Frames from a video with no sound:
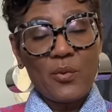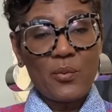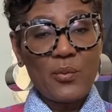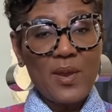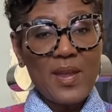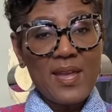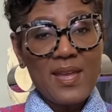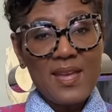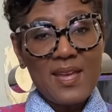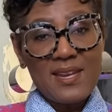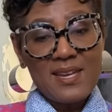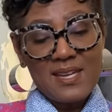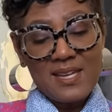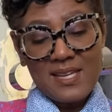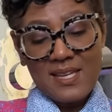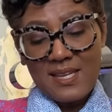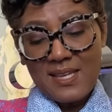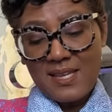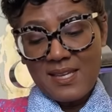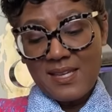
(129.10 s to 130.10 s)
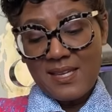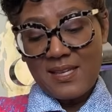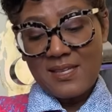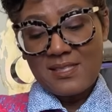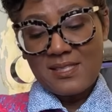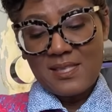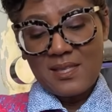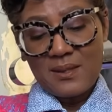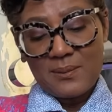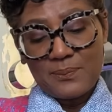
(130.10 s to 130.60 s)
Red
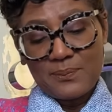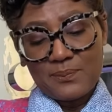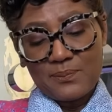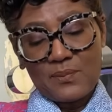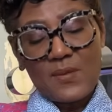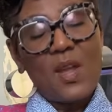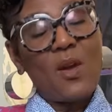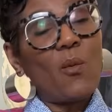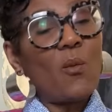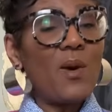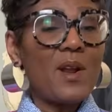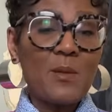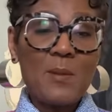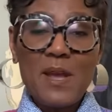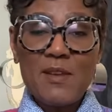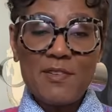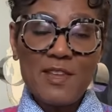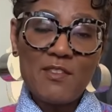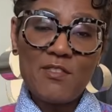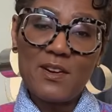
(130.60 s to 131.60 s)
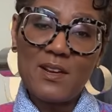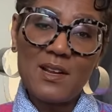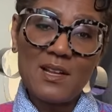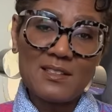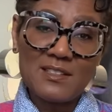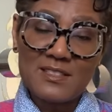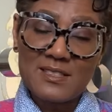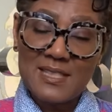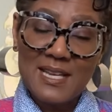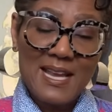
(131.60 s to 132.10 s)
is one of my favorite
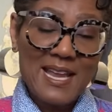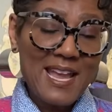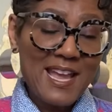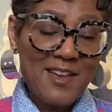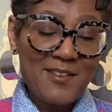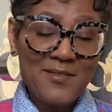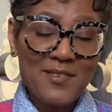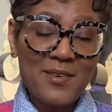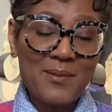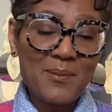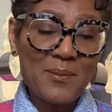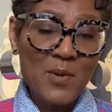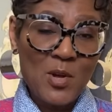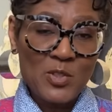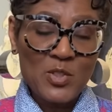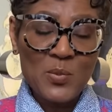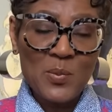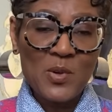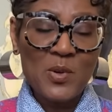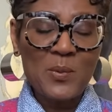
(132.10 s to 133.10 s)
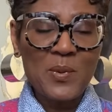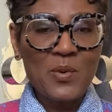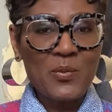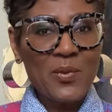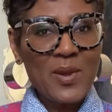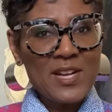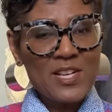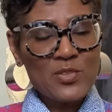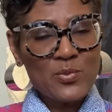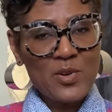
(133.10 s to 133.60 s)
colors. I have multiple, but
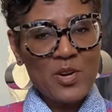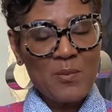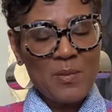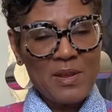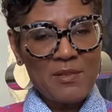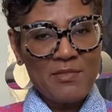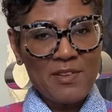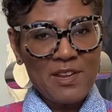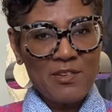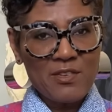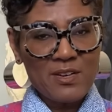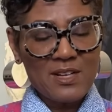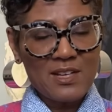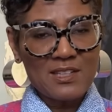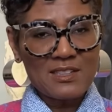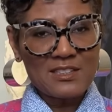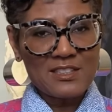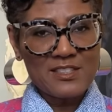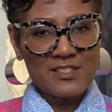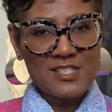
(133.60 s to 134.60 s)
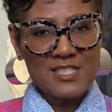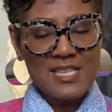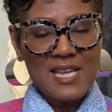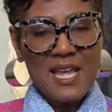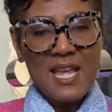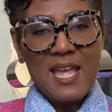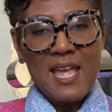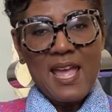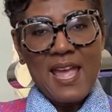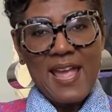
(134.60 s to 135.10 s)
red is one of my favorite colors.
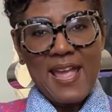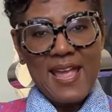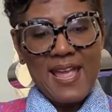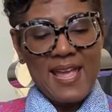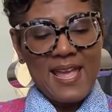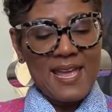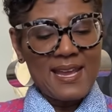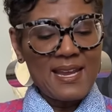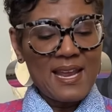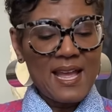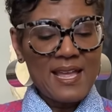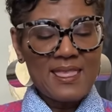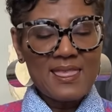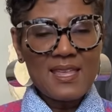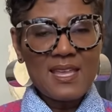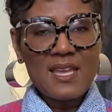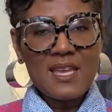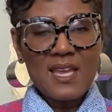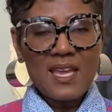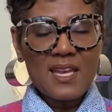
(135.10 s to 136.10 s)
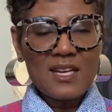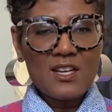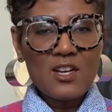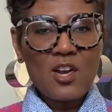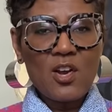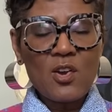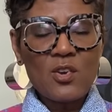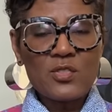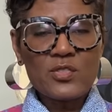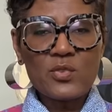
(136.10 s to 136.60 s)
And I think it
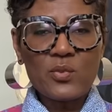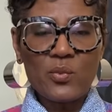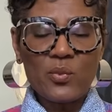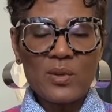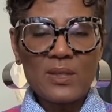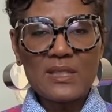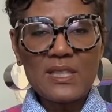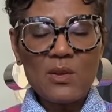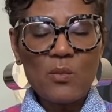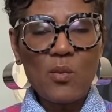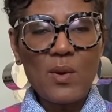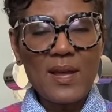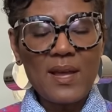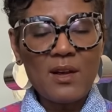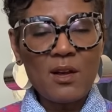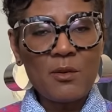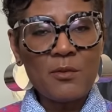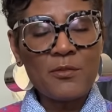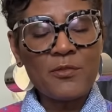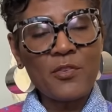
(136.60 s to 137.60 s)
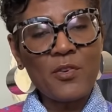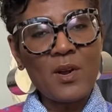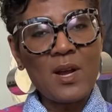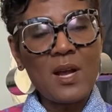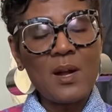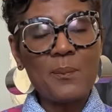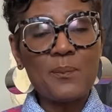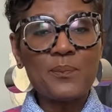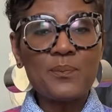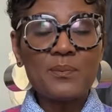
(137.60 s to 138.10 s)
goes really well
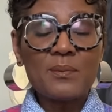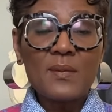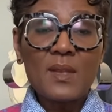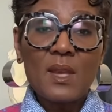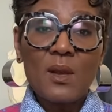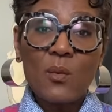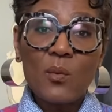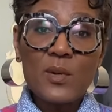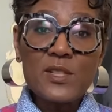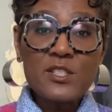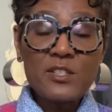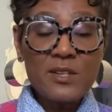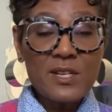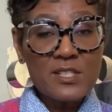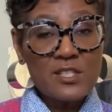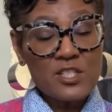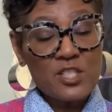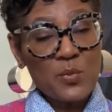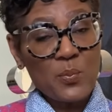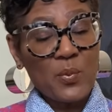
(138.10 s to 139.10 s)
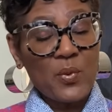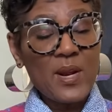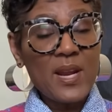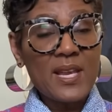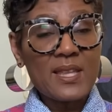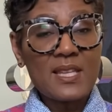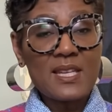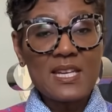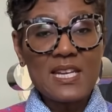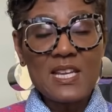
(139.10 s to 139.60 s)
from winter into spring
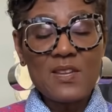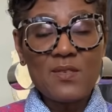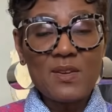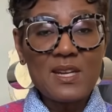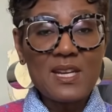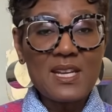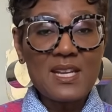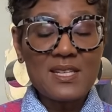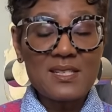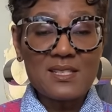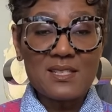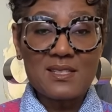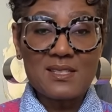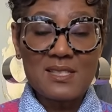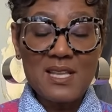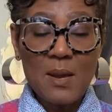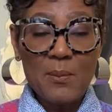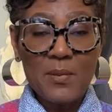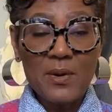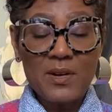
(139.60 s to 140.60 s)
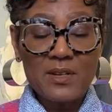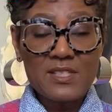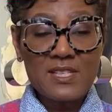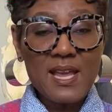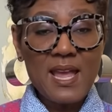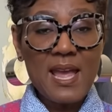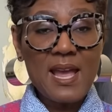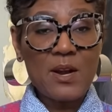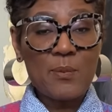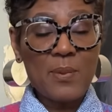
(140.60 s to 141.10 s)
and then even into summer
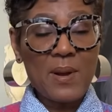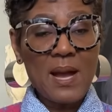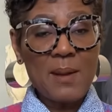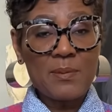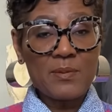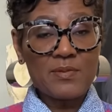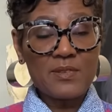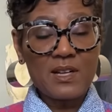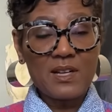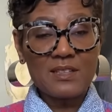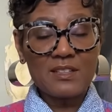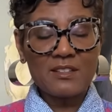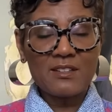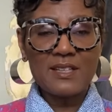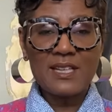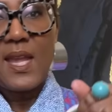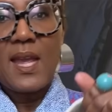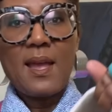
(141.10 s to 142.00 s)
to add a pop of color.